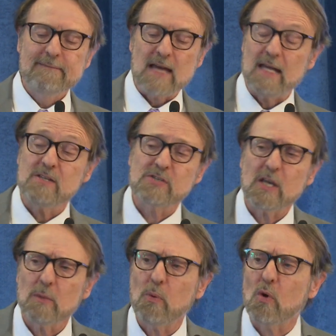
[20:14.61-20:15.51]
And in
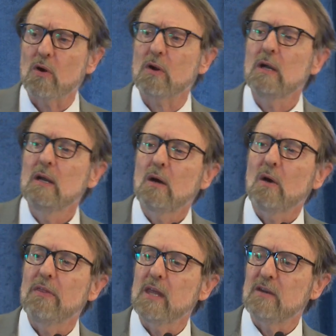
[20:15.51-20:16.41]
Singapore,
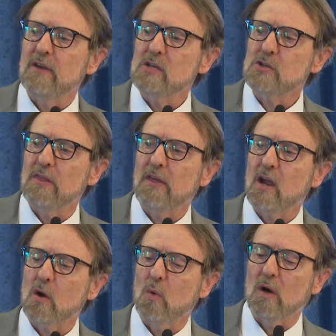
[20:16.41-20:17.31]
the innovation
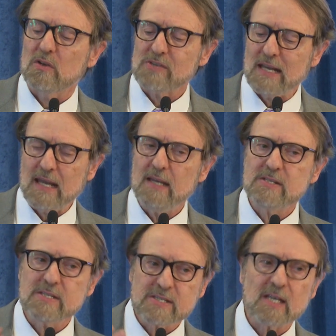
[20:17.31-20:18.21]
there was at age
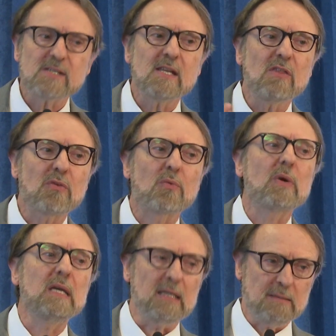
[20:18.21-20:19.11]
63,